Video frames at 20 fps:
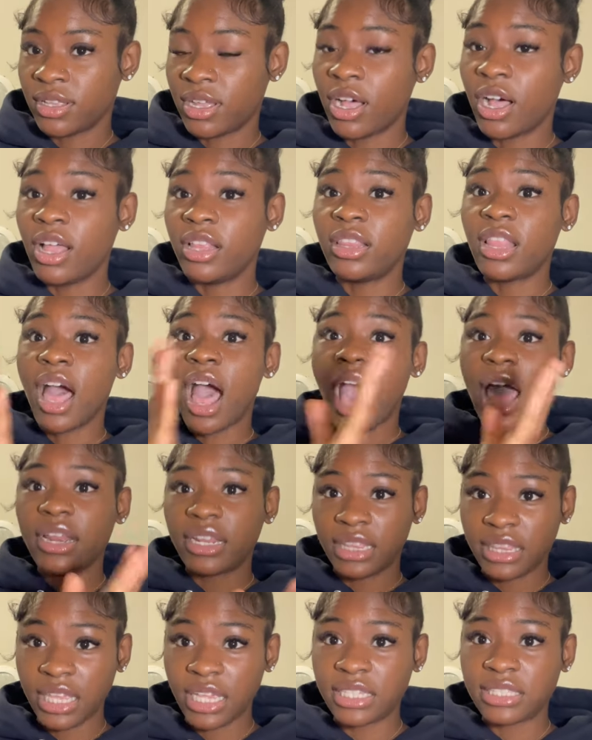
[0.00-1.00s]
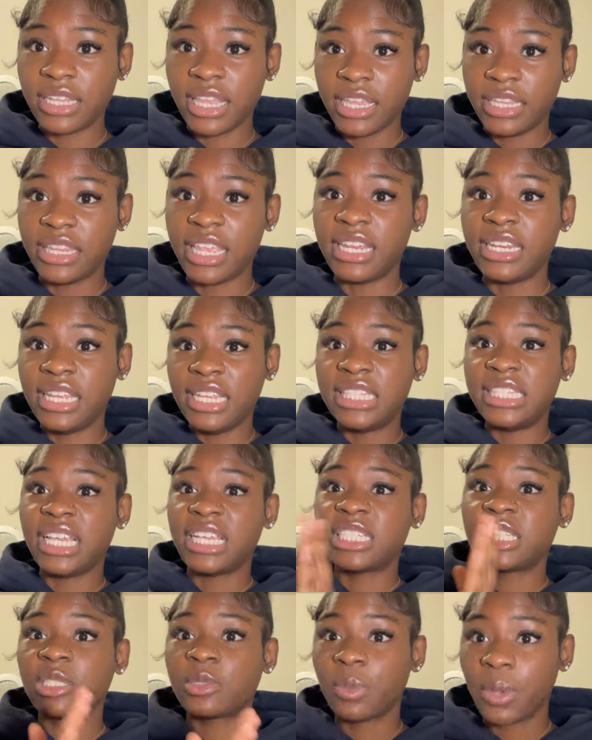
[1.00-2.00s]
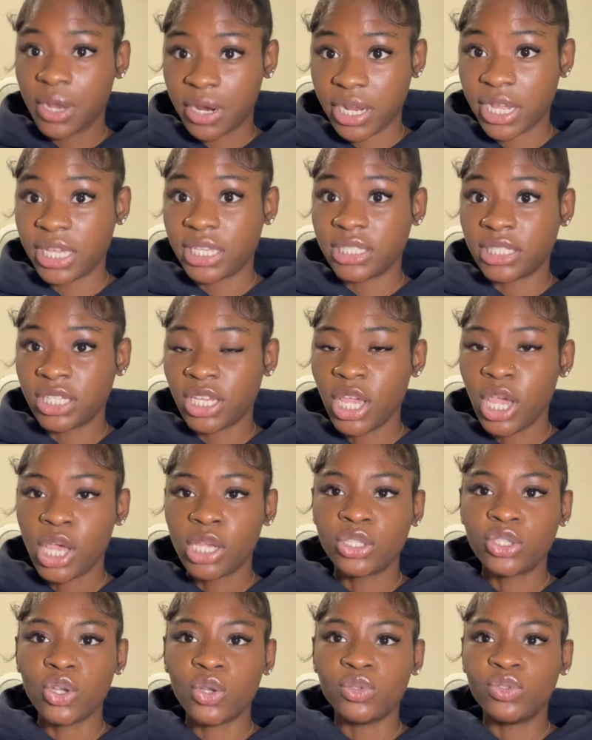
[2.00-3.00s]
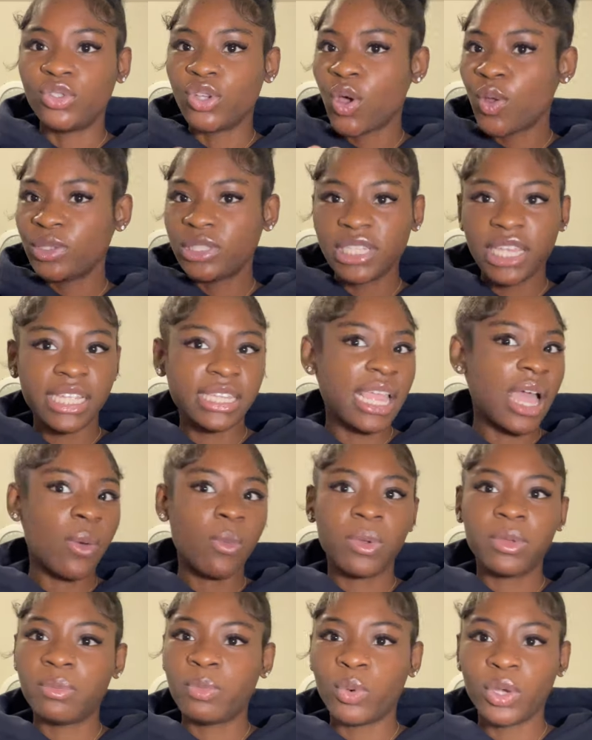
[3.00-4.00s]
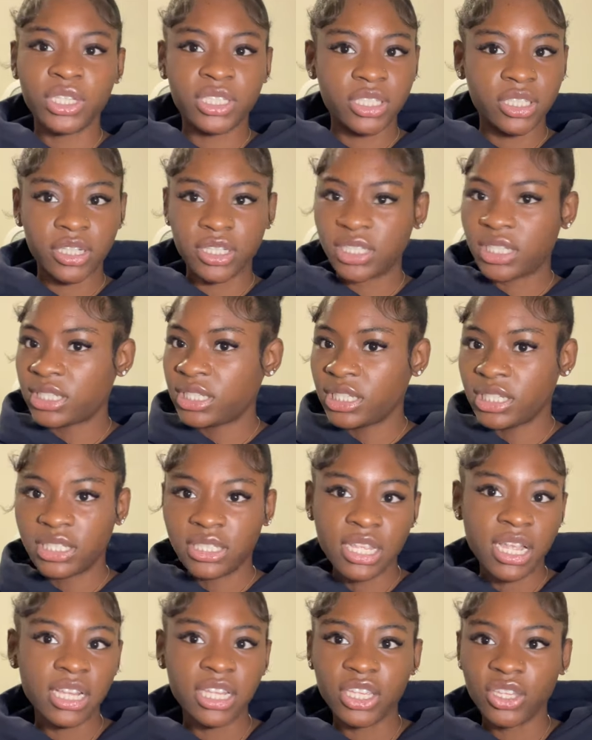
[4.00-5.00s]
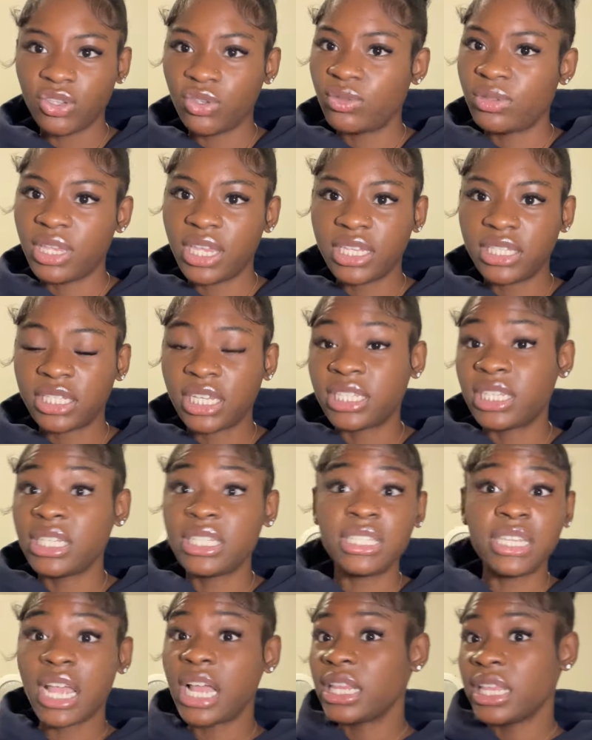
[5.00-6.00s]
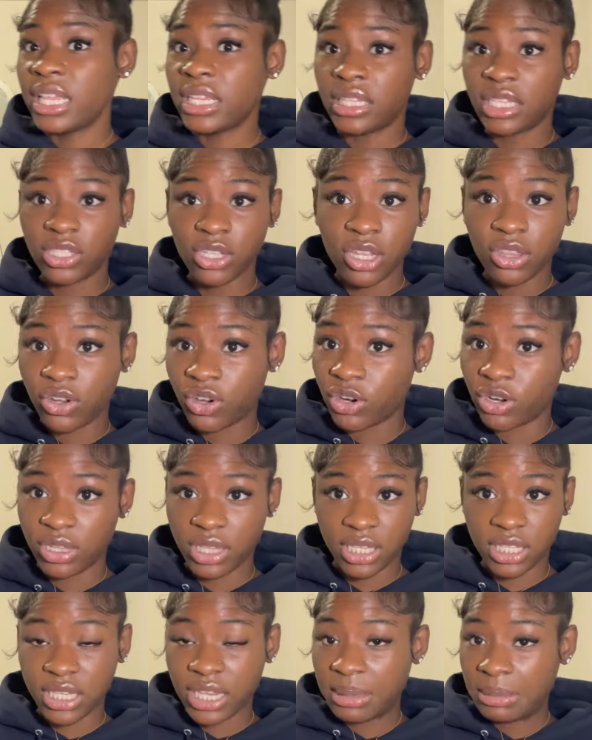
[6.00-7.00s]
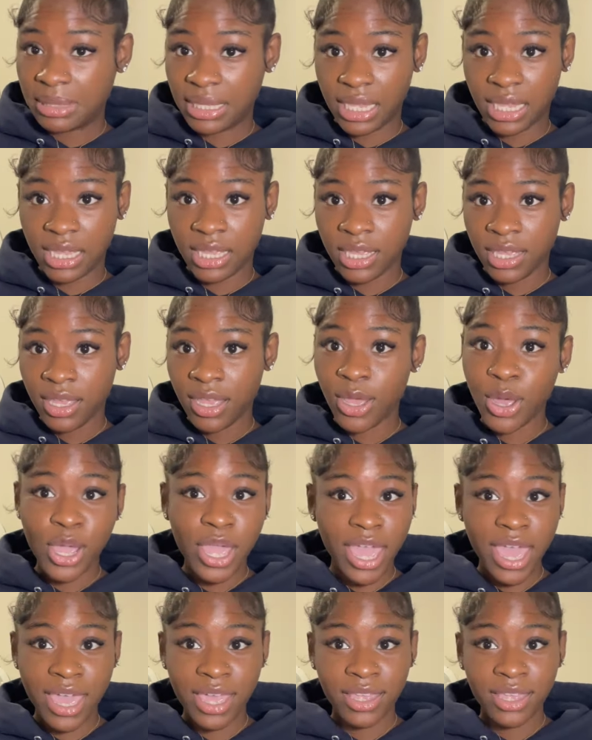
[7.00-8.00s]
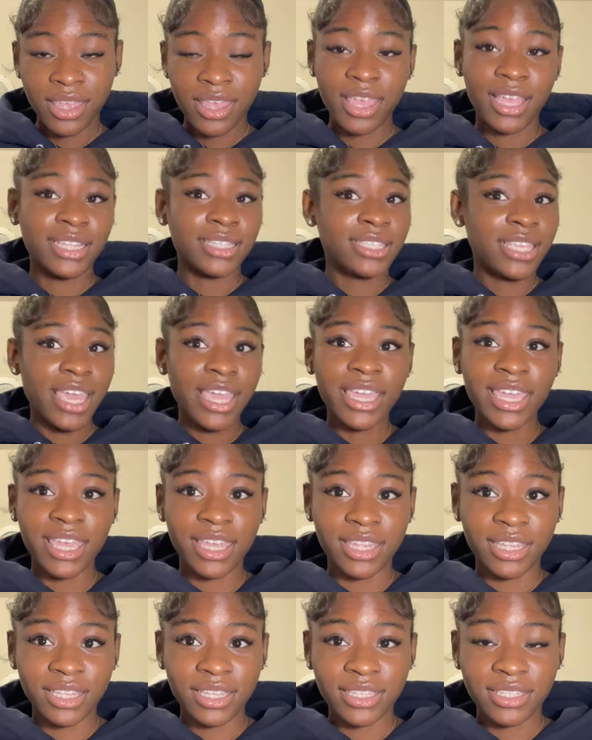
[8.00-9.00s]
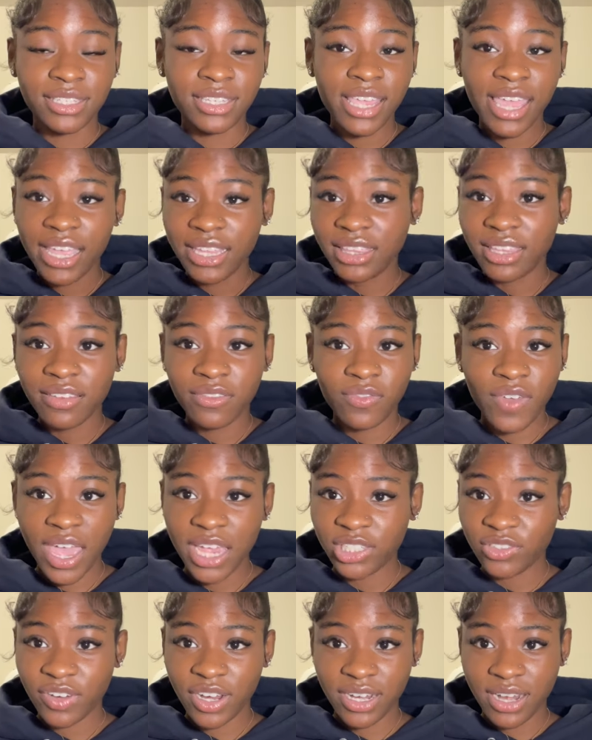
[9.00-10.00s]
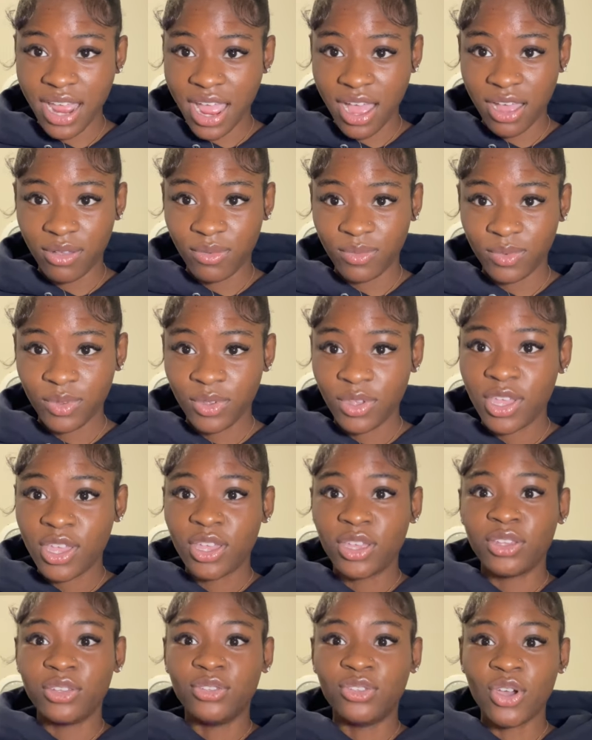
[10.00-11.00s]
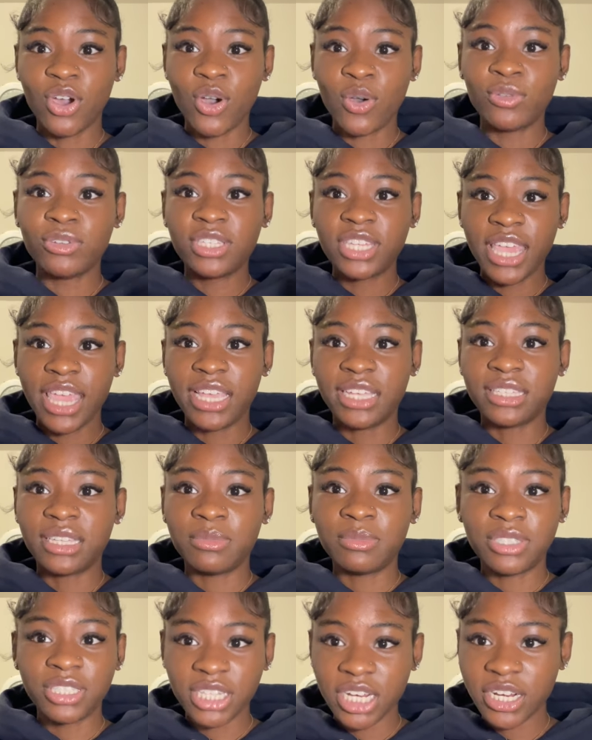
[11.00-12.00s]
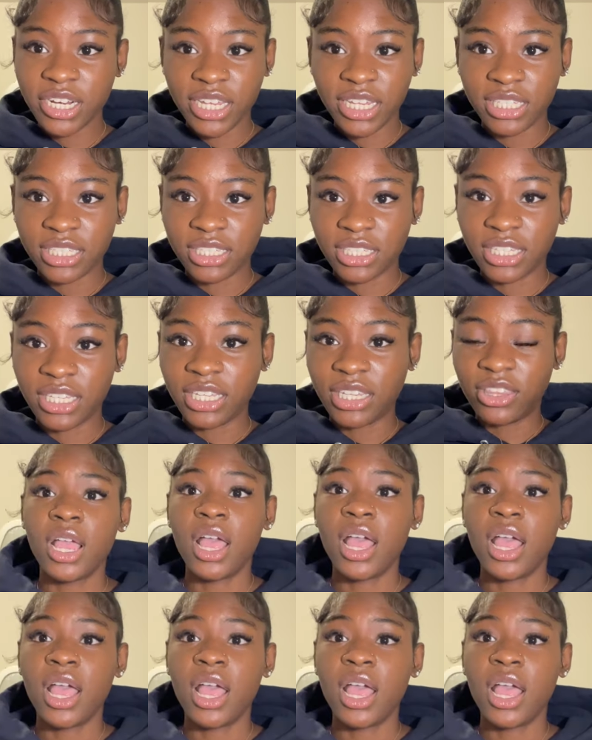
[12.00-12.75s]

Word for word: a lot of things they, they need to experience. So don't take that one boy serious because he's telling you this, because he's telling this other girl the same thing. Okay? Take it. Take the advice right now. Don't take them seriously.